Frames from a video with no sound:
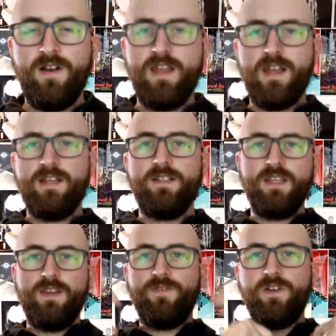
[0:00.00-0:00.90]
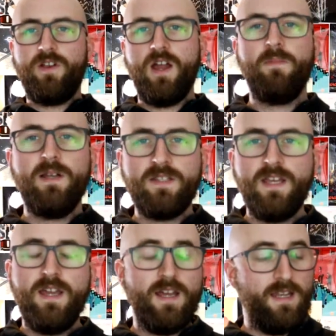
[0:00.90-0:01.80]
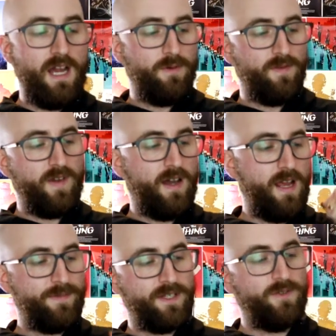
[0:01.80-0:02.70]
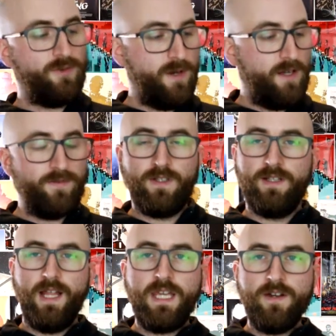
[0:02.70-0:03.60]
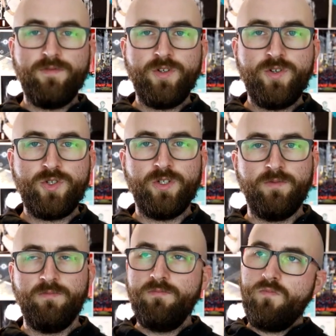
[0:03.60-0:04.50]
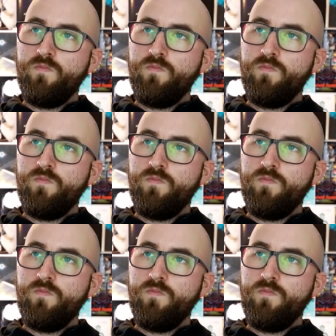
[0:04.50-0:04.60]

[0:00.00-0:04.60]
right, guys, thank you for your comments. And now we've got episode 12, Like a Virgin.